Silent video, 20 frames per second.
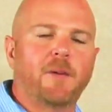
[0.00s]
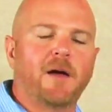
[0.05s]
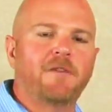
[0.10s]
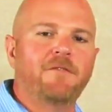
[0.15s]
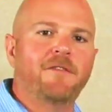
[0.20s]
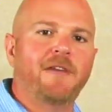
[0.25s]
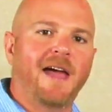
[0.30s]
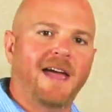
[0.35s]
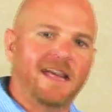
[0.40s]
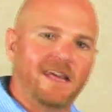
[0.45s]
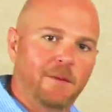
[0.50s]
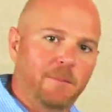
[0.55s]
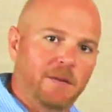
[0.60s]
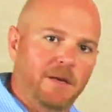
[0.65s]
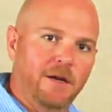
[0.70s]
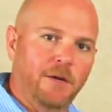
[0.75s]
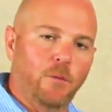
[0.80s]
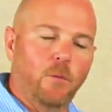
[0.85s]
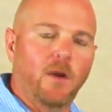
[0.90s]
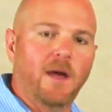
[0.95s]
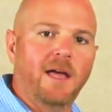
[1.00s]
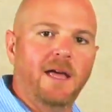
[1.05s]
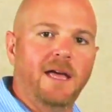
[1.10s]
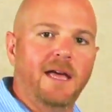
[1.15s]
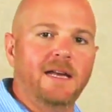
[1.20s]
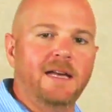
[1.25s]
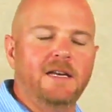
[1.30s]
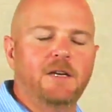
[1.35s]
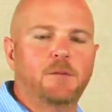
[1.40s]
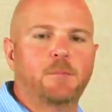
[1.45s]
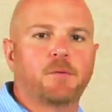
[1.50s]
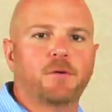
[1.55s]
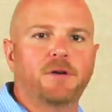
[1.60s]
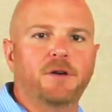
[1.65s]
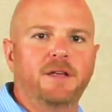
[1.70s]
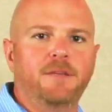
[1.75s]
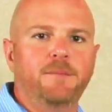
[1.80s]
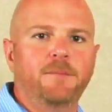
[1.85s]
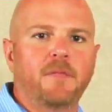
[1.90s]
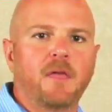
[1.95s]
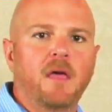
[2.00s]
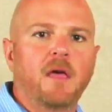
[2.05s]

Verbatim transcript: by vacuuming away any debris,